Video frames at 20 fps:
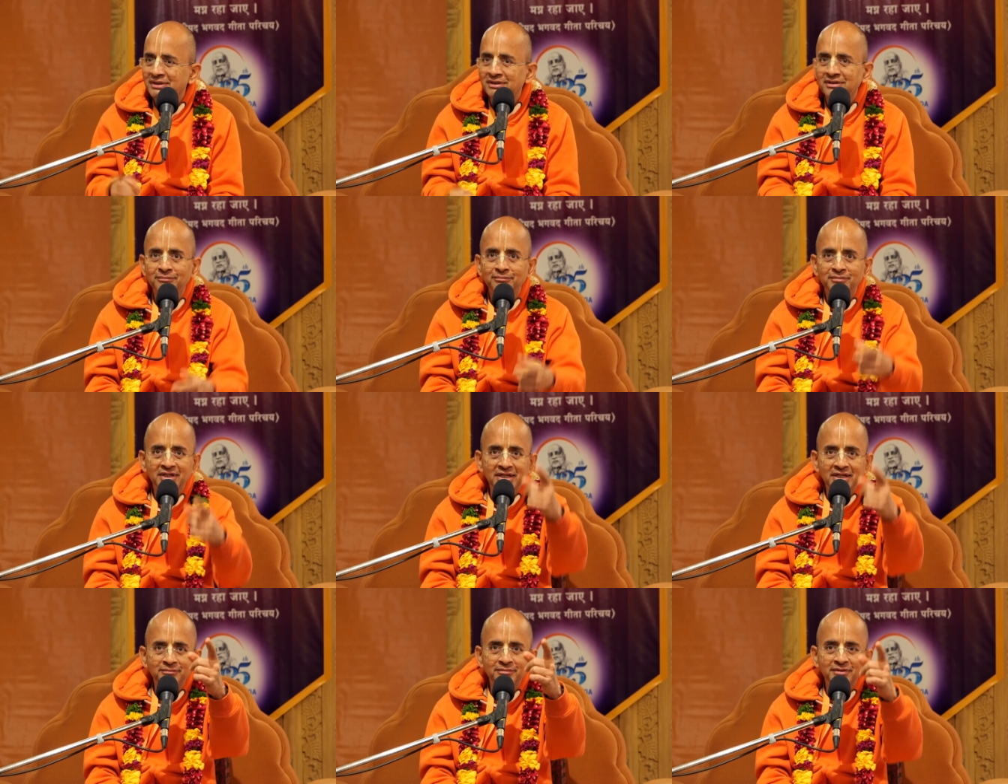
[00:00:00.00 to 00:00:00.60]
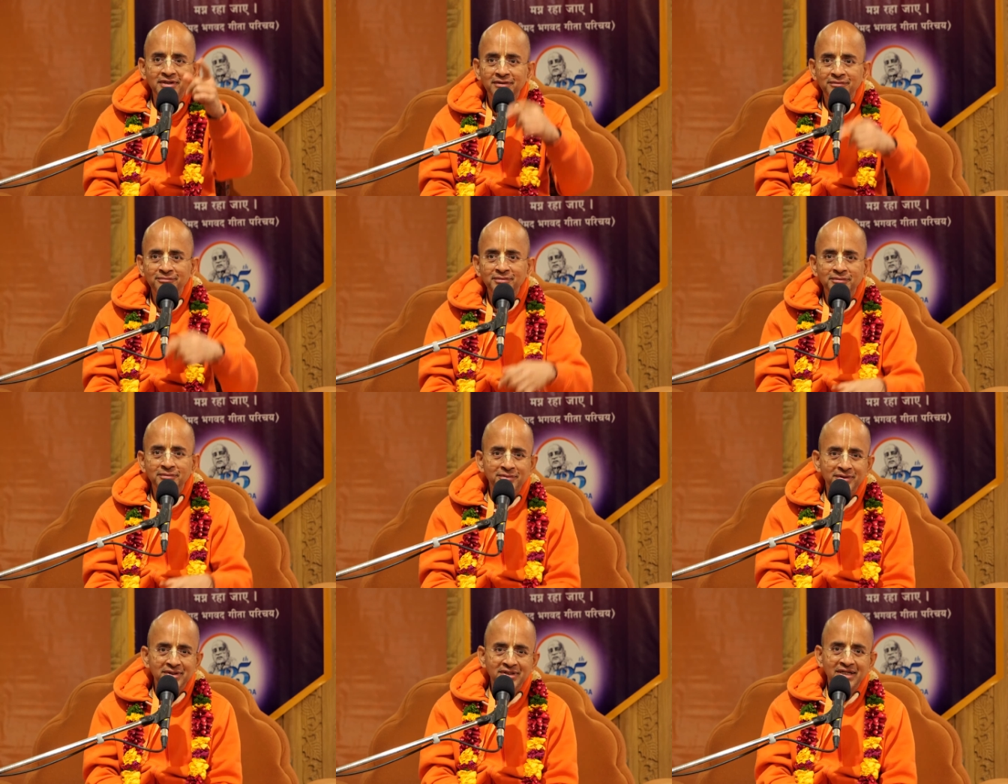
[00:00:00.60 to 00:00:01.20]
Better
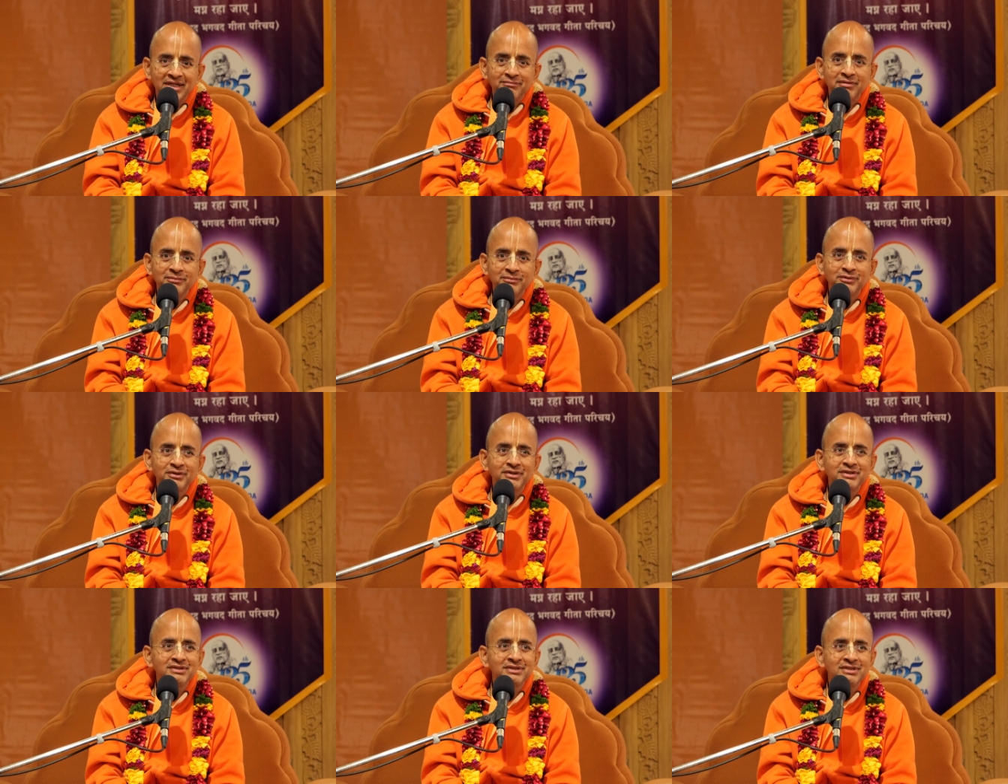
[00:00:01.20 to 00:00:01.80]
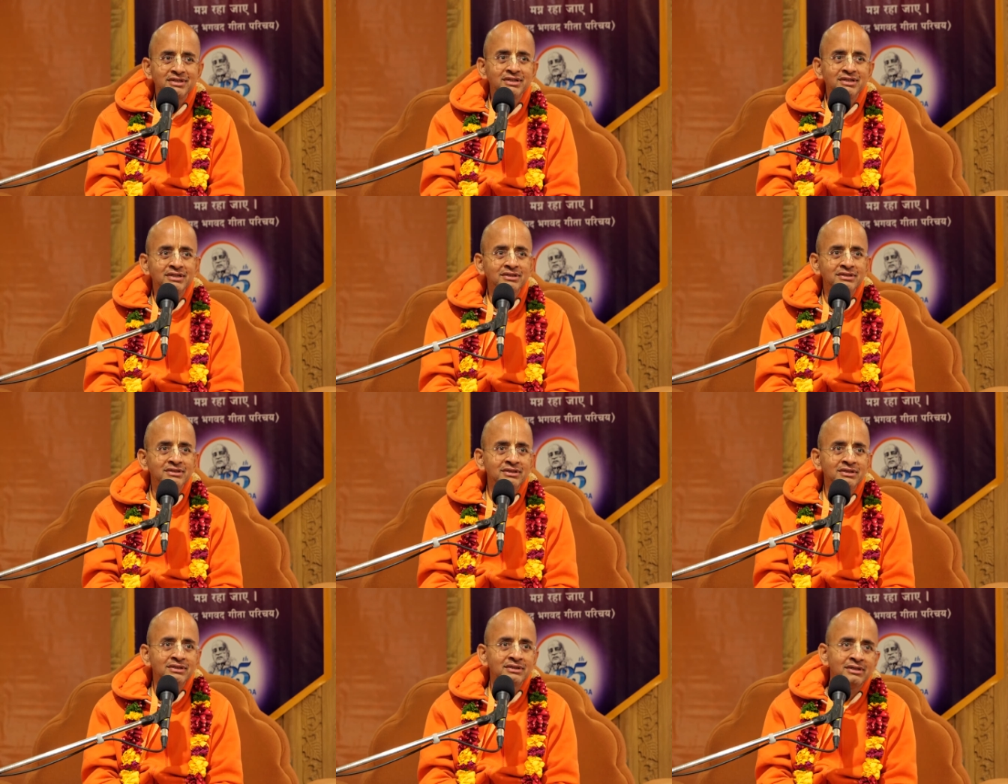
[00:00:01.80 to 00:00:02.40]
people take my books.
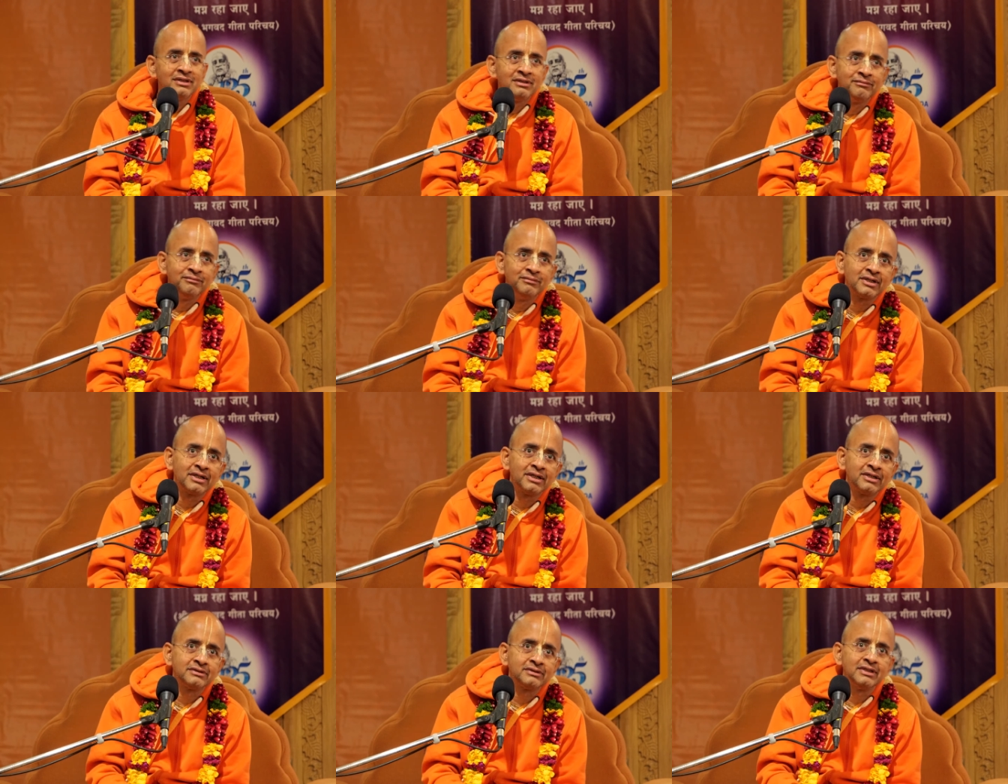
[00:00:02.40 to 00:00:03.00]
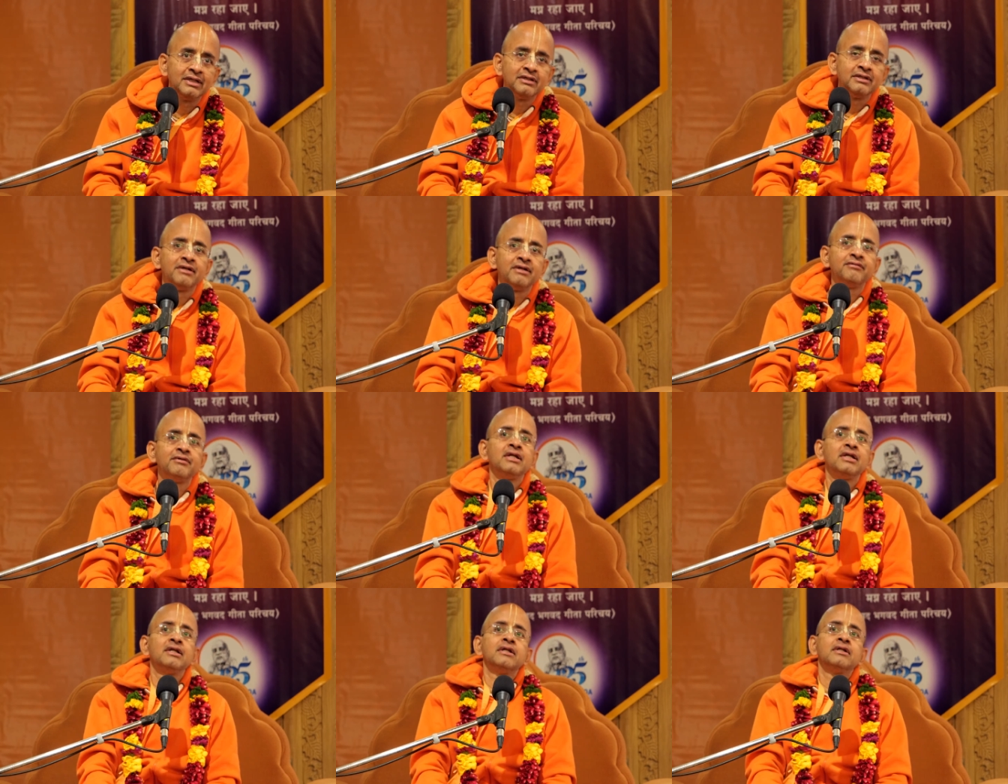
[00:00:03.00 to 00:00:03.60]
Because then
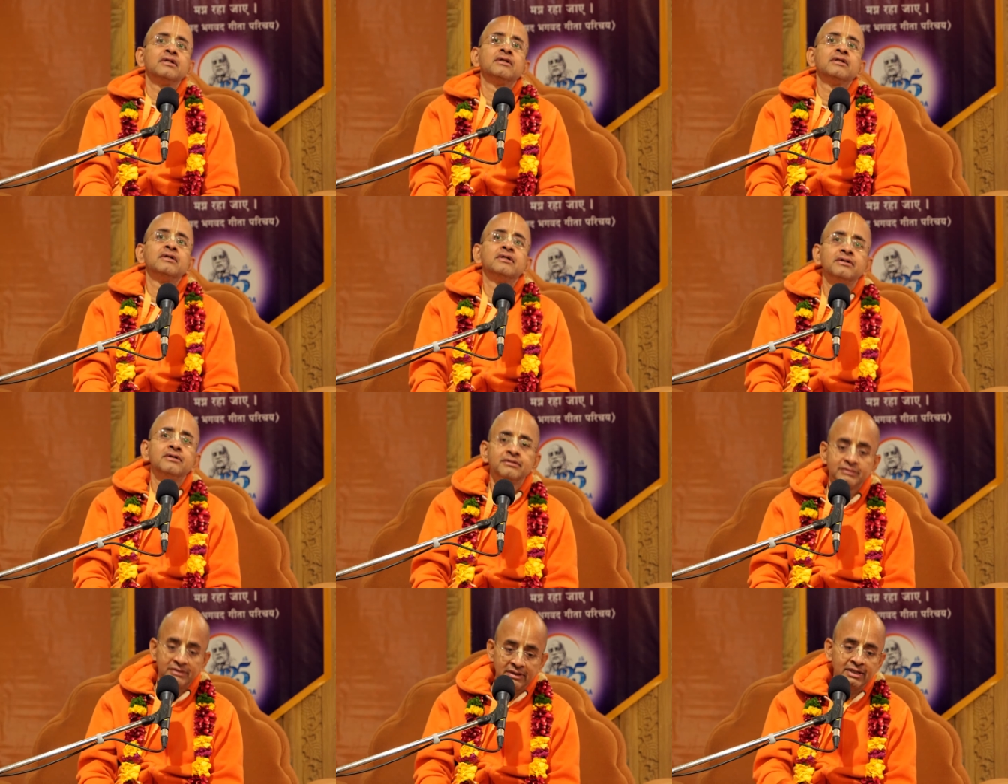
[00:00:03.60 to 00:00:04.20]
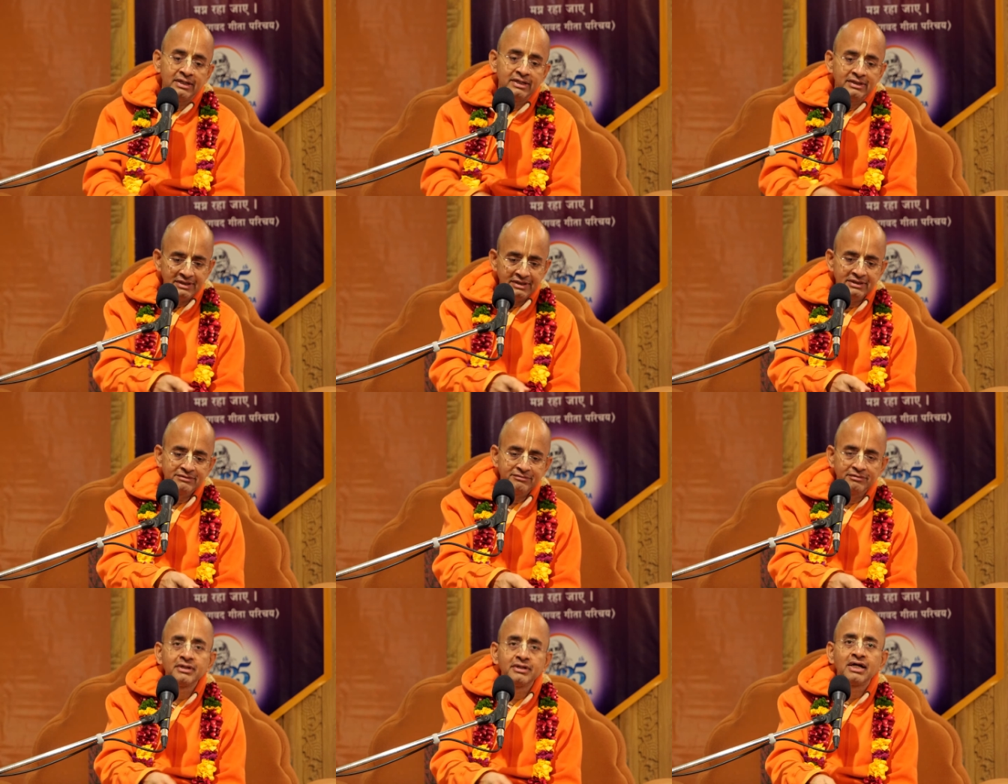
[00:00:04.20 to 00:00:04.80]
the
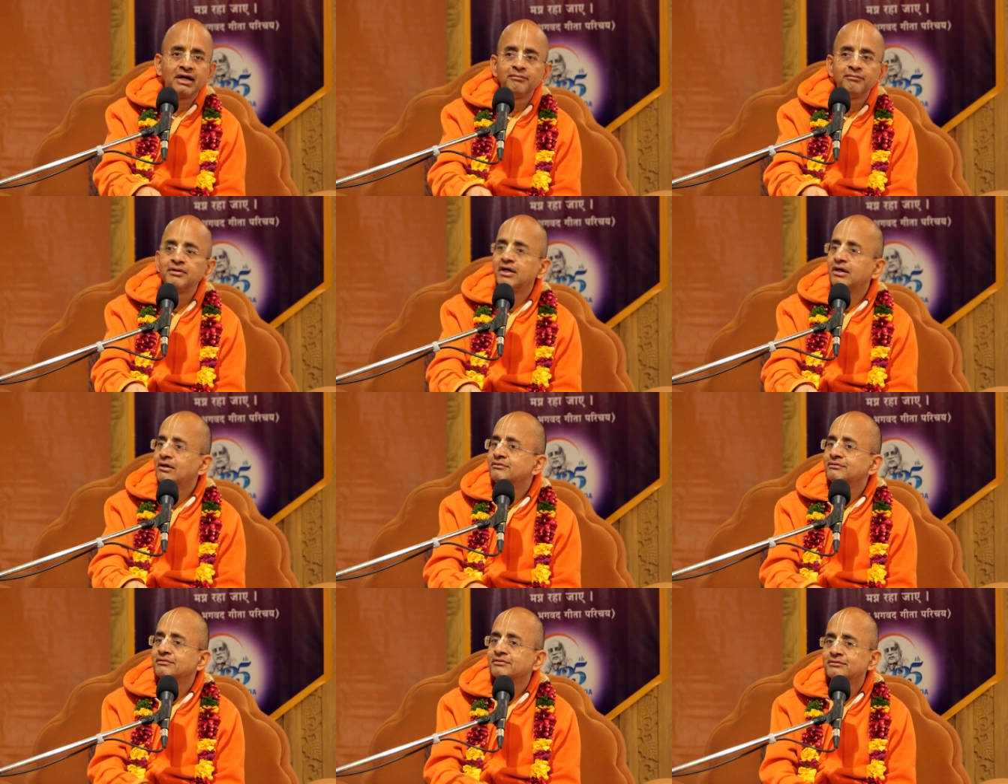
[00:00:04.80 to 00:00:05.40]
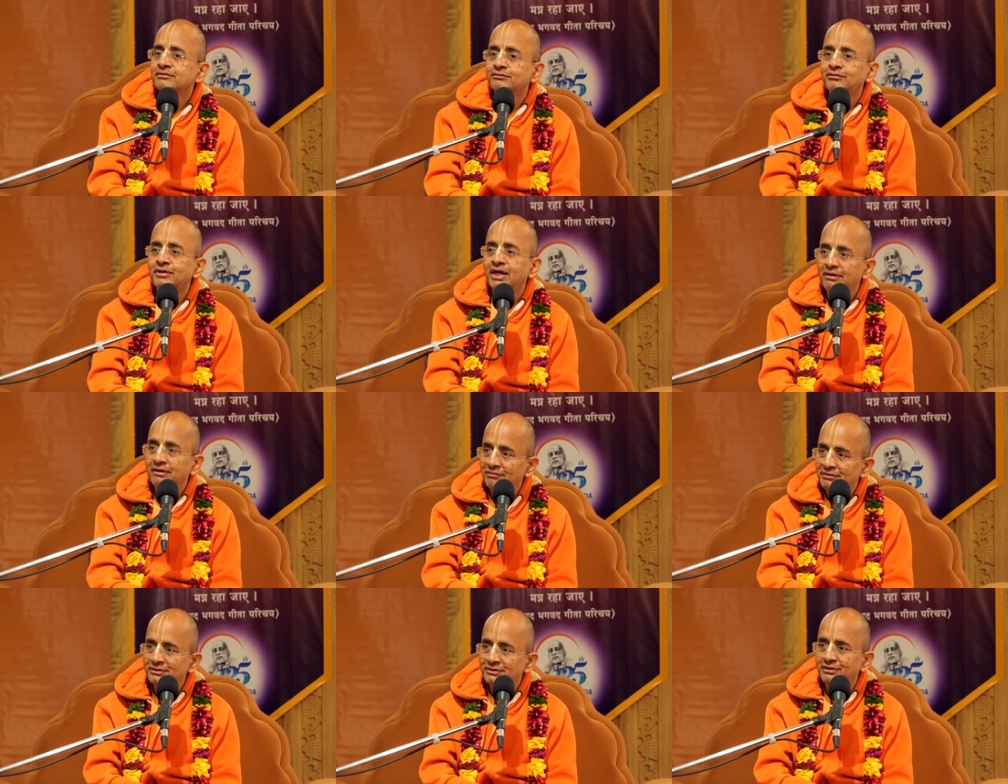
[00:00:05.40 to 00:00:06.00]
reasons will come now.
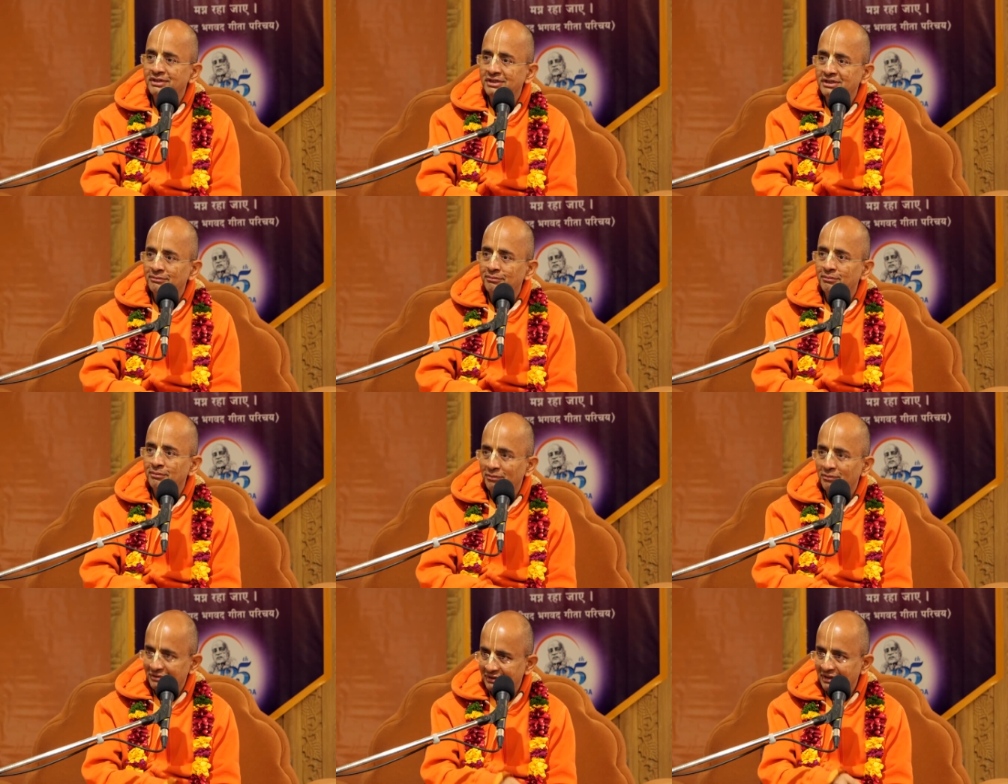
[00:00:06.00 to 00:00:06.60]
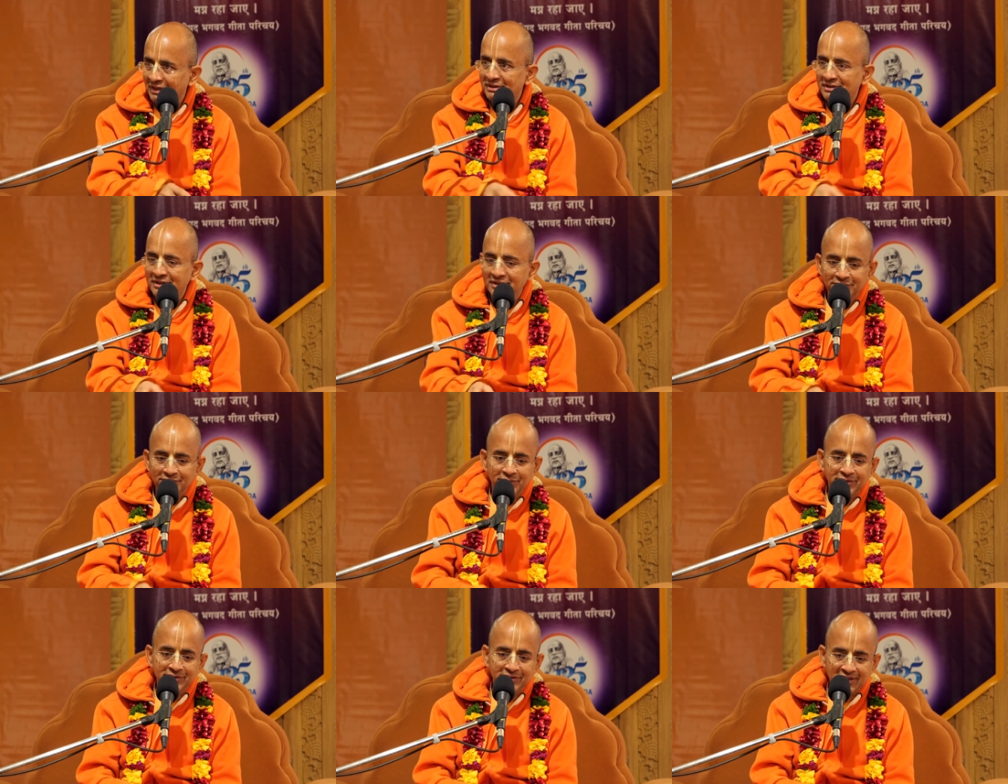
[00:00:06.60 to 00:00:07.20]
Why we should distribute books, the reason
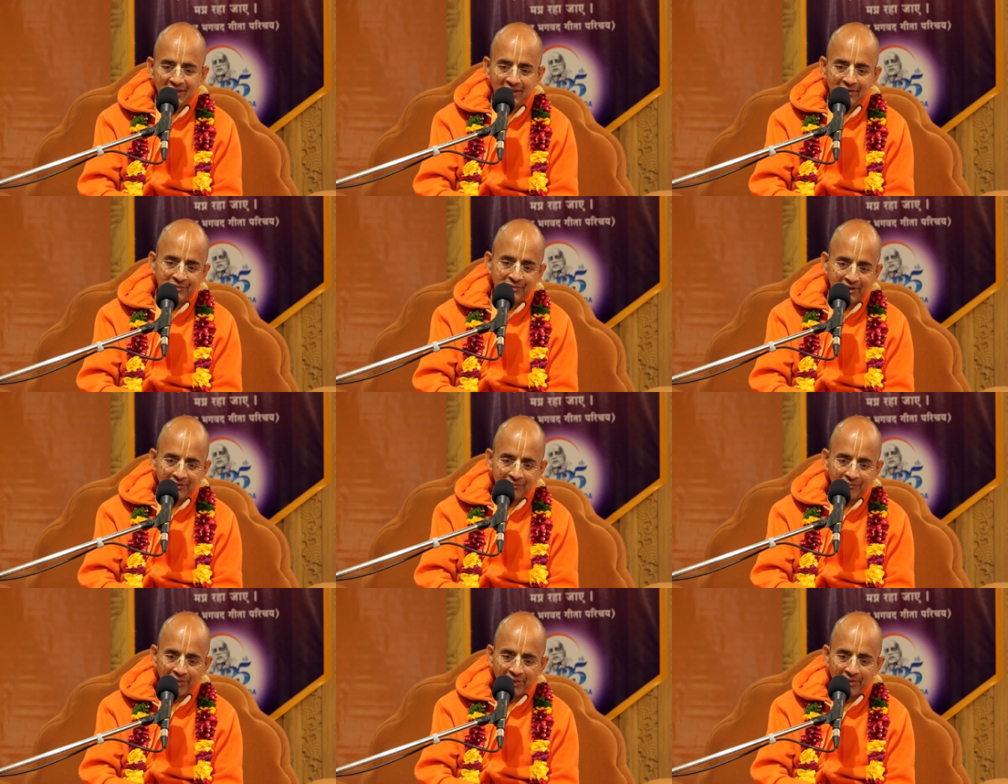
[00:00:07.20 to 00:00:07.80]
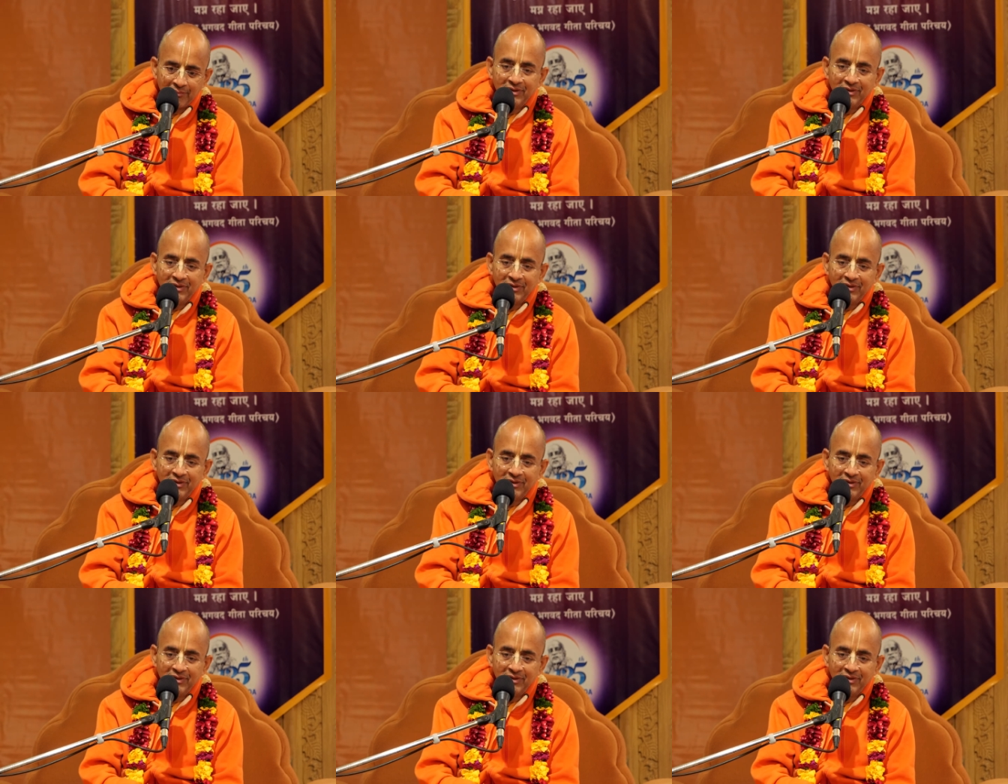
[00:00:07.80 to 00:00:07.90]
is going to come now.